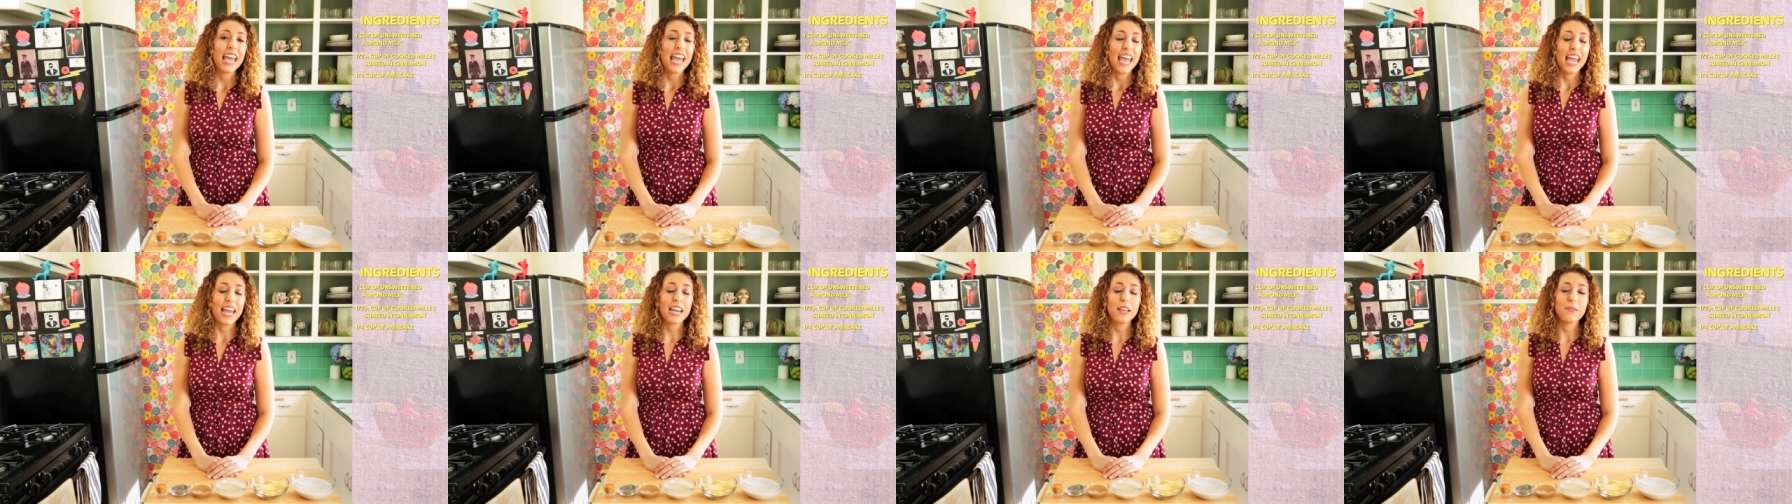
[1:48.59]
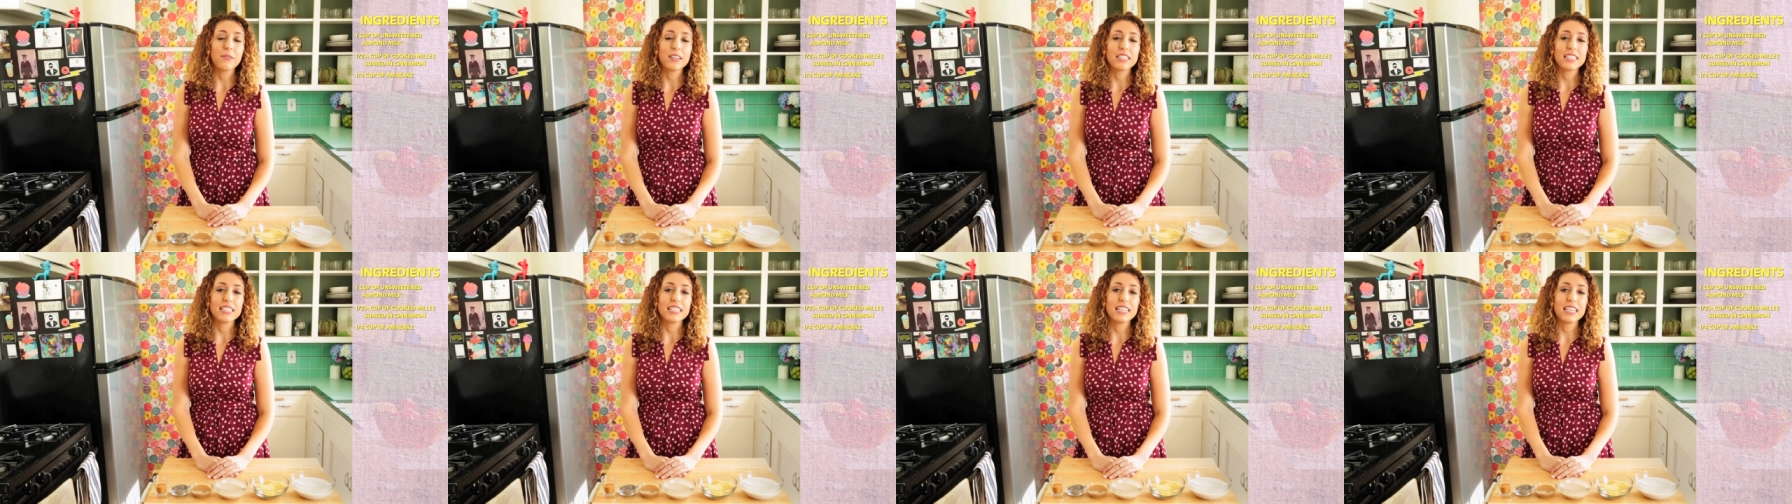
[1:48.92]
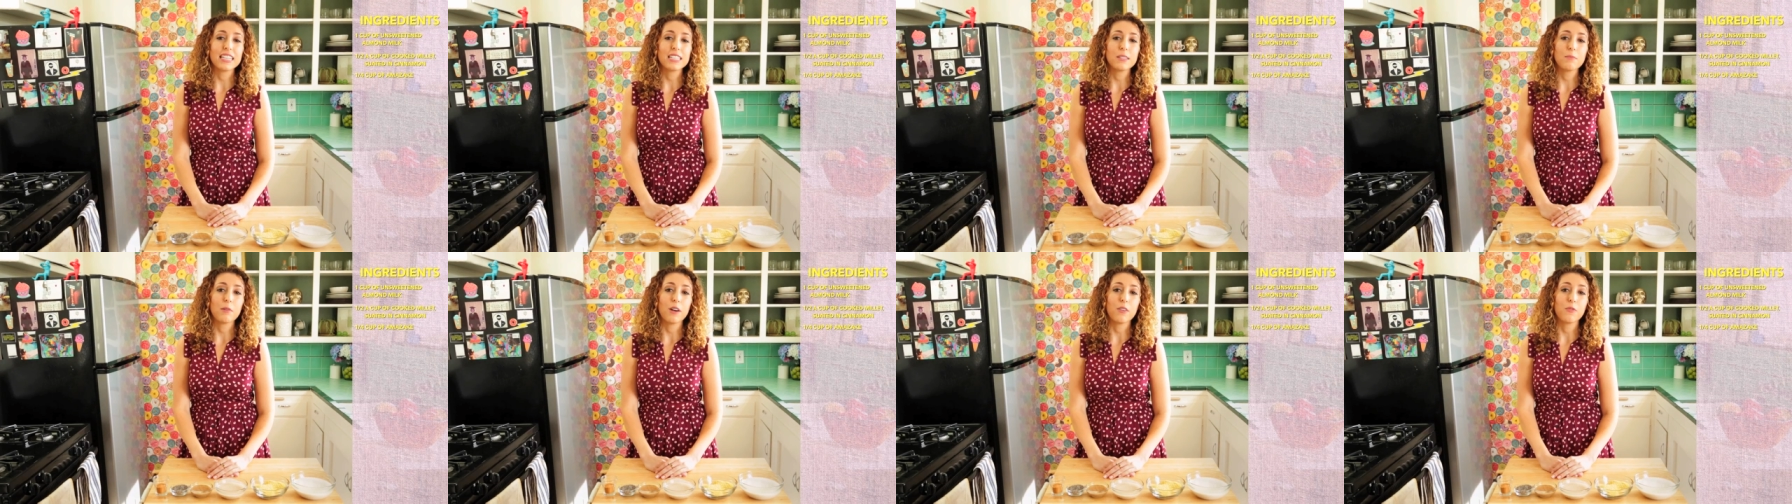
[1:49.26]
Anyways, it
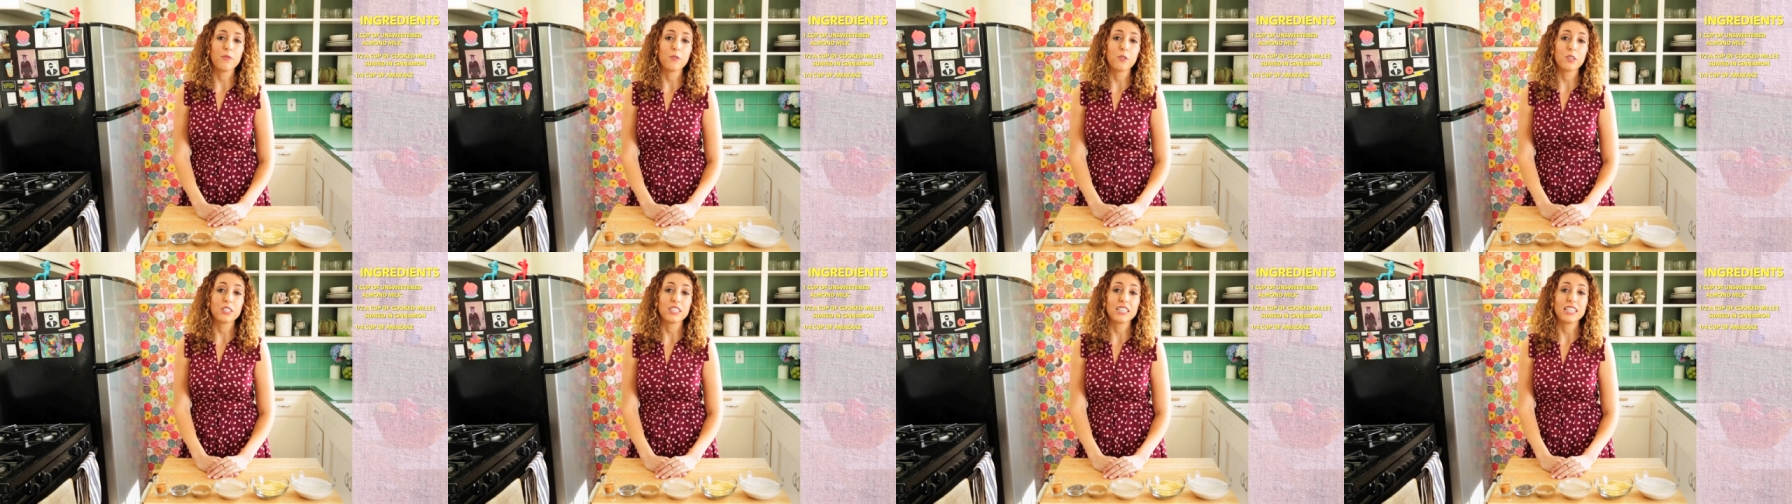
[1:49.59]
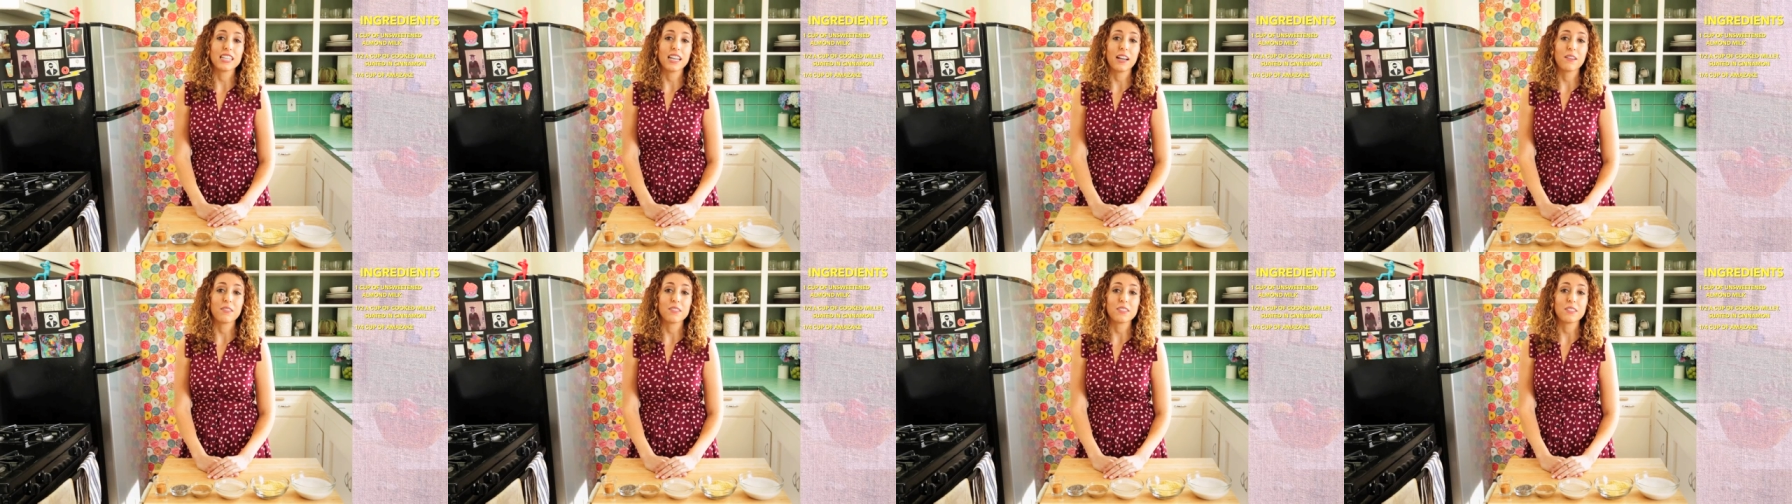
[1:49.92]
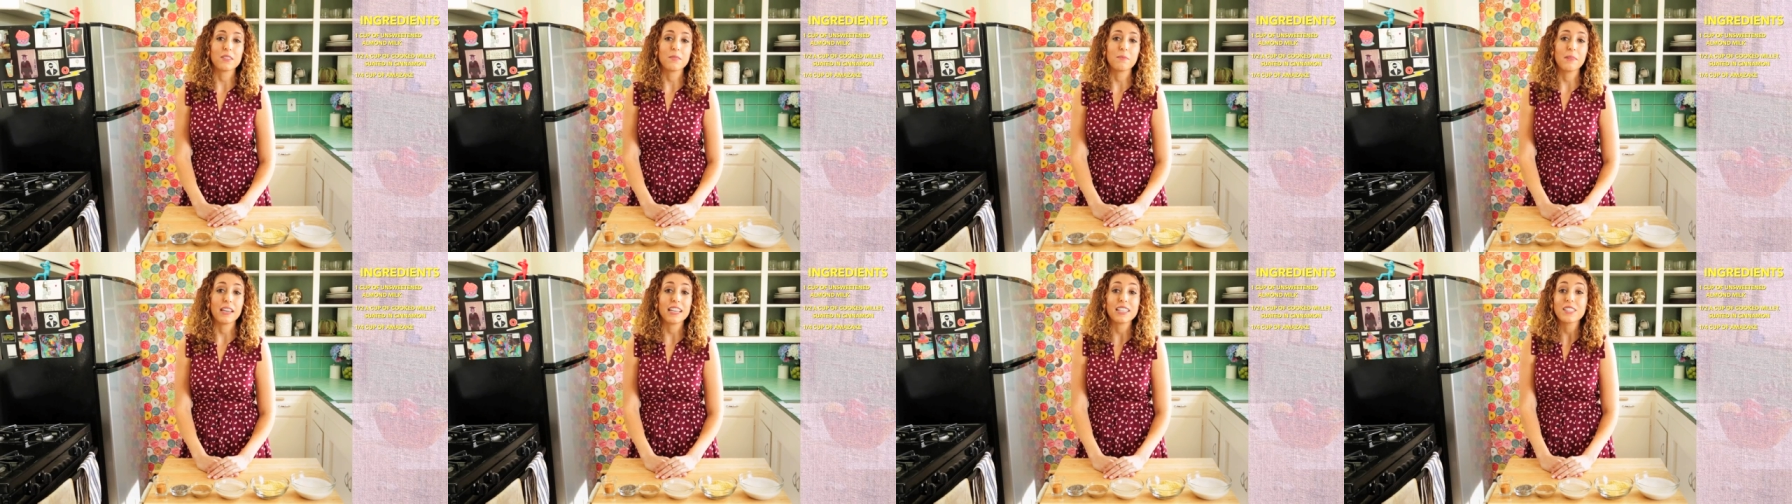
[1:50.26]
takes about 14 hours
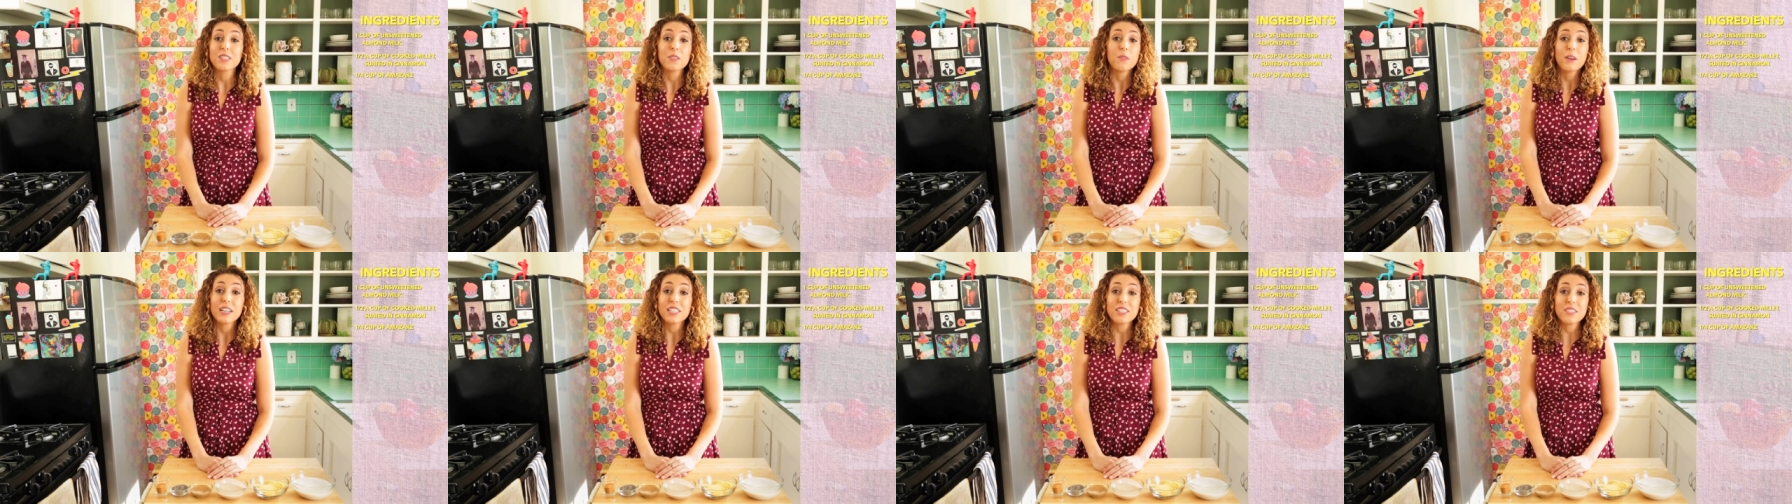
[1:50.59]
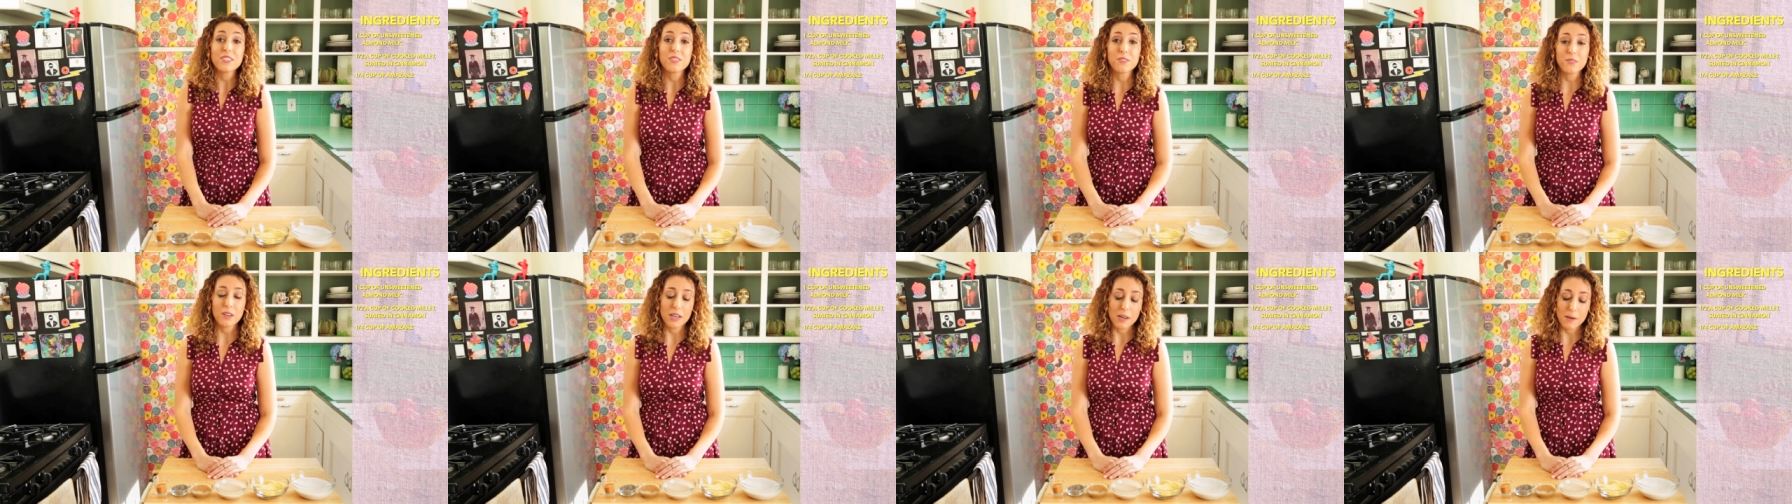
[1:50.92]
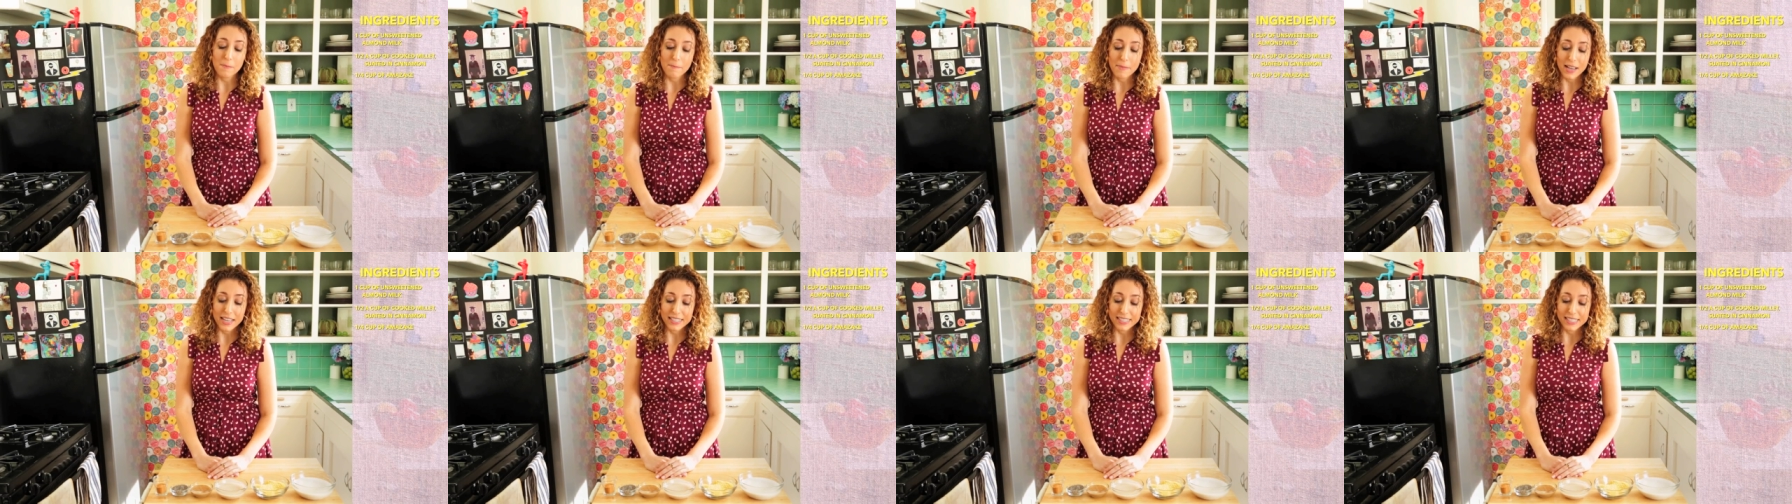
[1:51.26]
to make, so I just straight
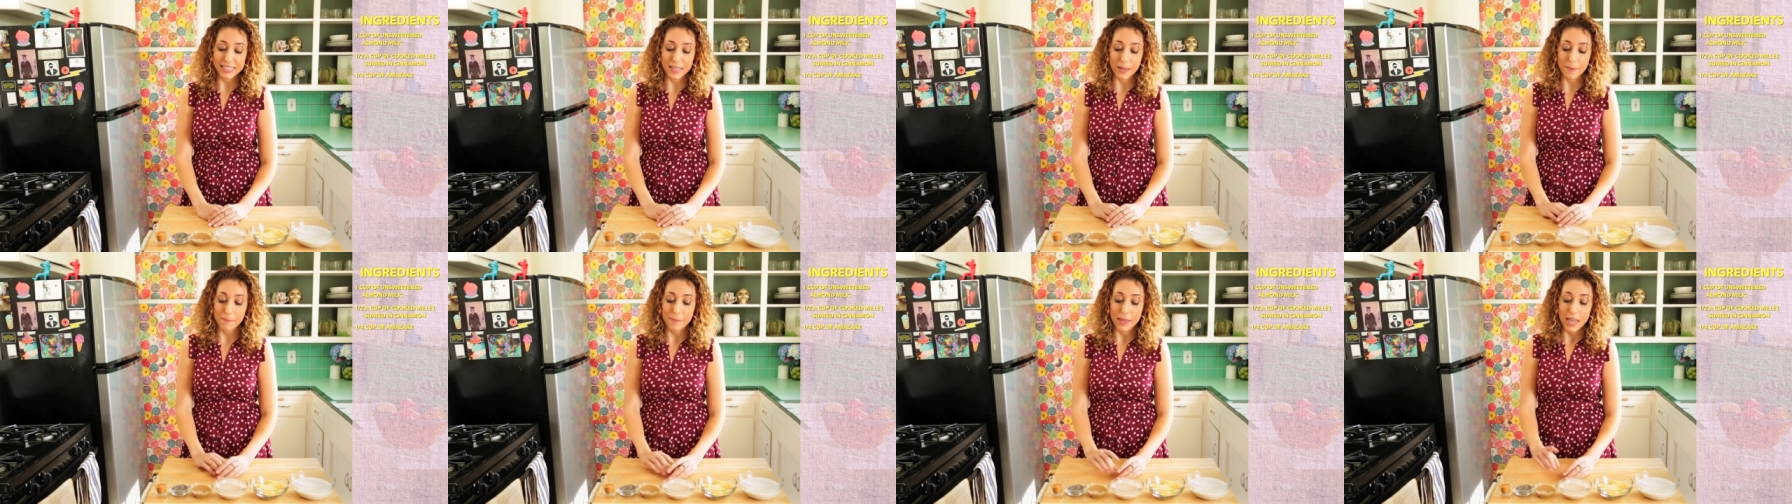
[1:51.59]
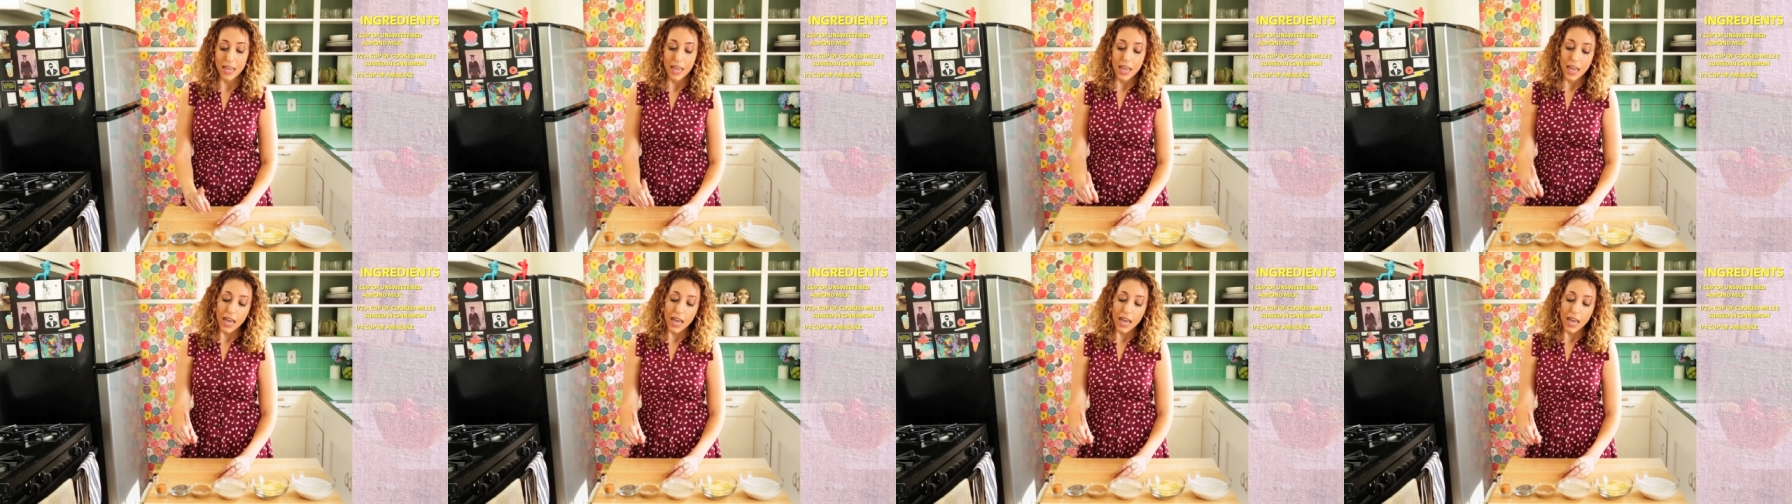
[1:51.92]
up bought some.